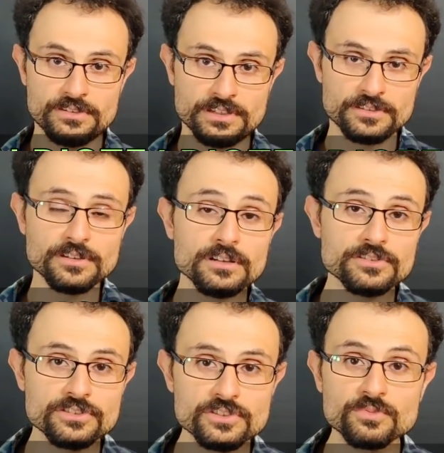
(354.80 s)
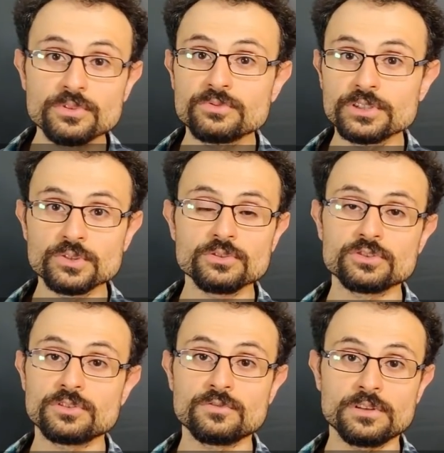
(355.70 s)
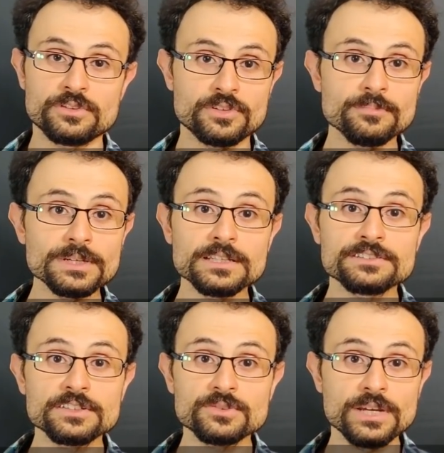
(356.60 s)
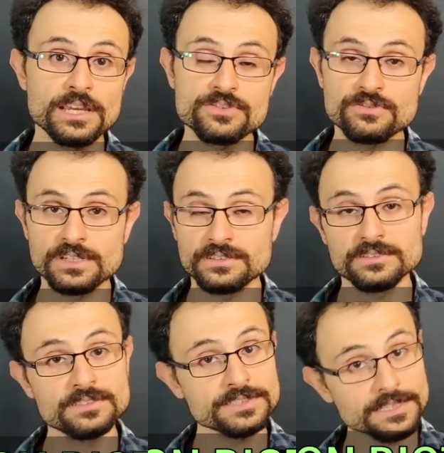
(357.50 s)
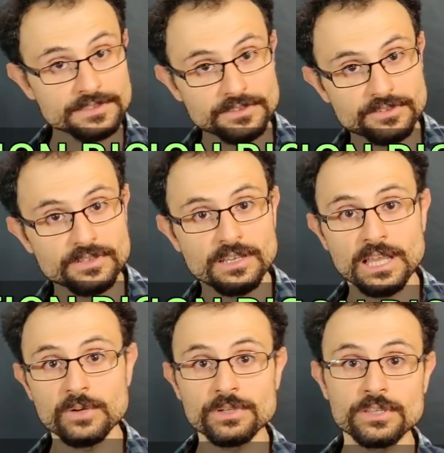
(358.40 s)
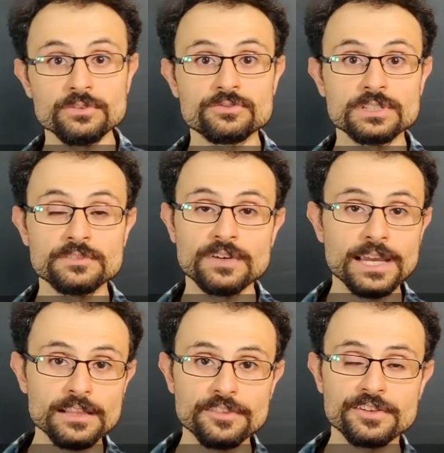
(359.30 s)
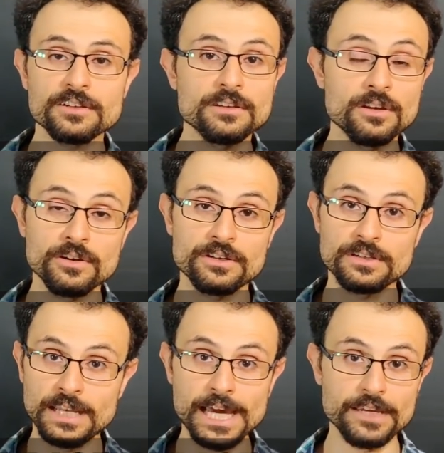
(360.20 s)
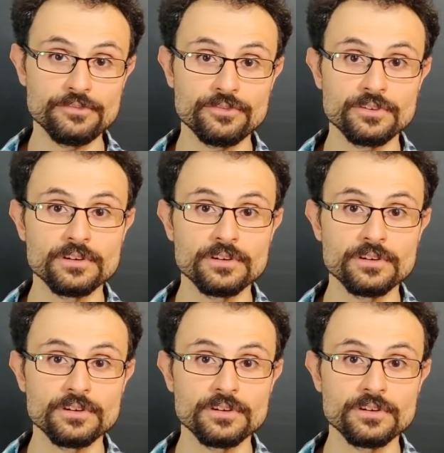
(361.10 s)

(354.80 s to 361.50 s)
biotechnologies would reduce your vulnerability to age-related diseases, allowing you to live a healthier, longer life.